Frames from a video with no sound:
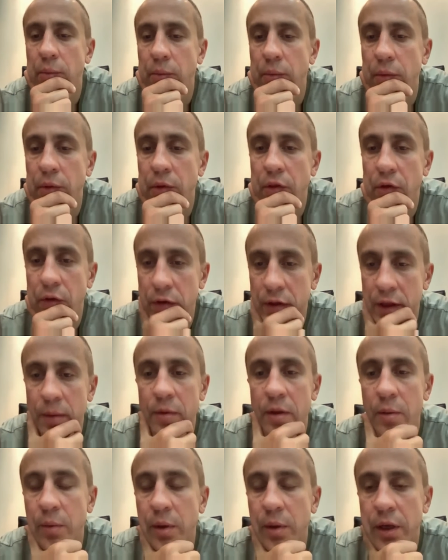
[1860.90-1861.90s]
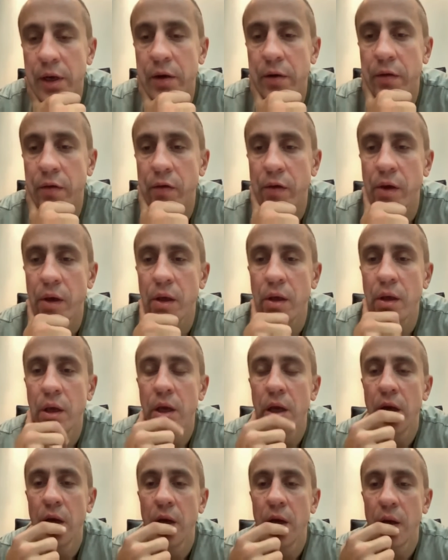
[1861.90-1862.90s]
There is some similarity,
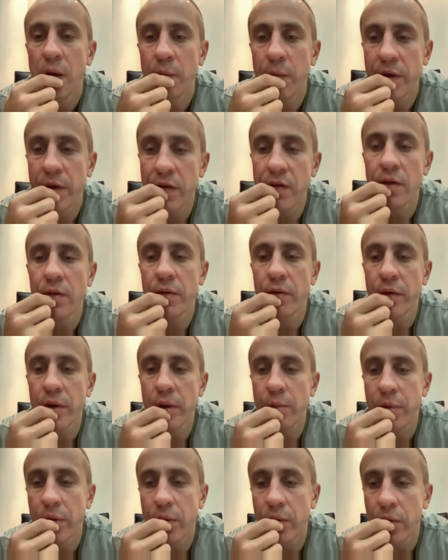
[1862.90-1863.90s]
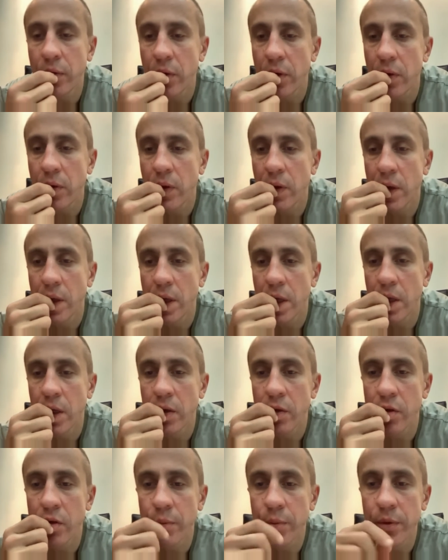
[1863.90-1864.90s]
but it's not real Pluto. You
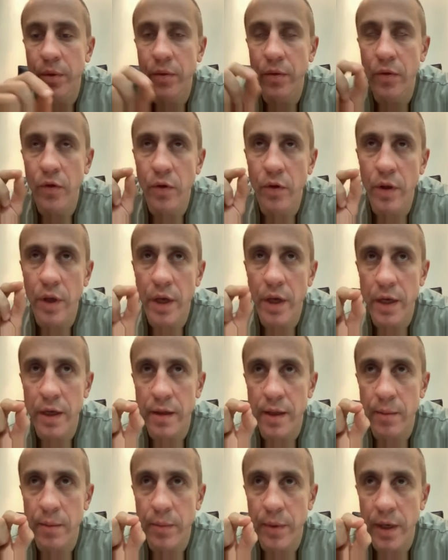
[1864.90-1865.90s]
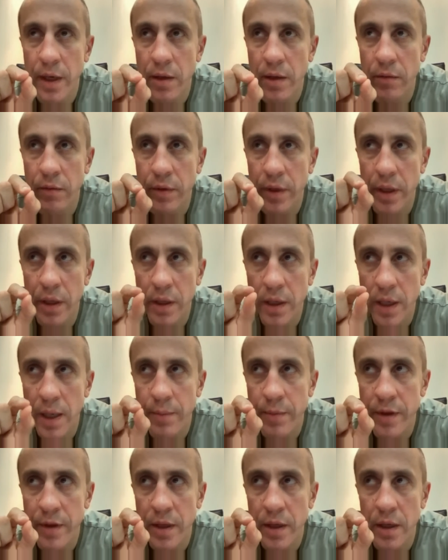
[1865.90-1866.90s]
know, so Pluto has some kind of like
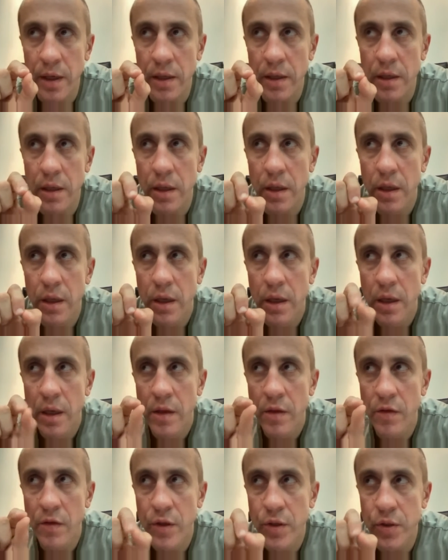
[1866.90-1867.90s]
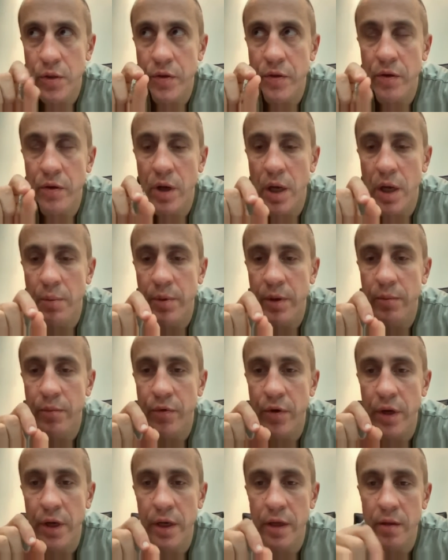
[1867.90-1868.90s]
upside, so it should go up in
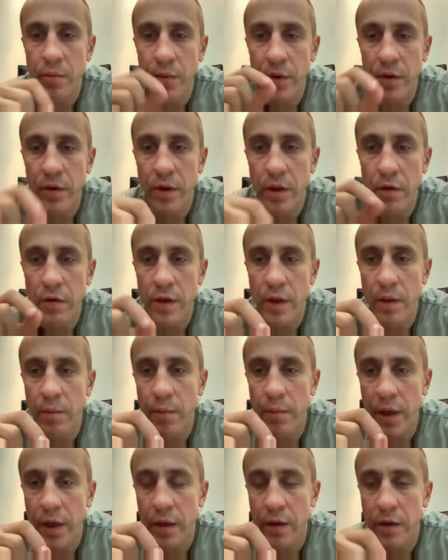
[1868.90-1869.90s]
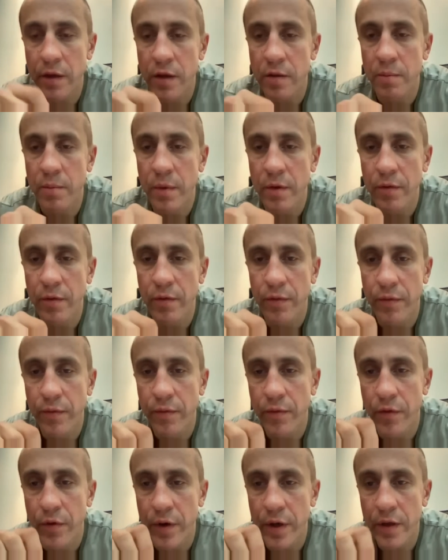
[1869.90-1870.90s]
price because there's some mechanism
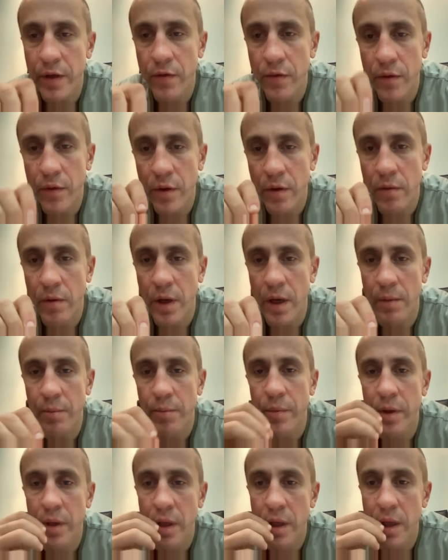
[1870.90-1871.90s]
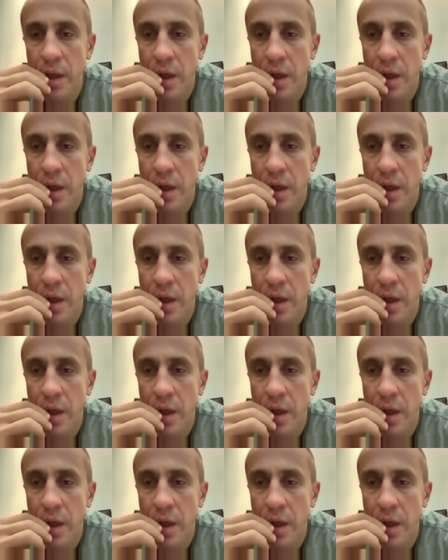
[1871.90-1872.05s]
for it to go up.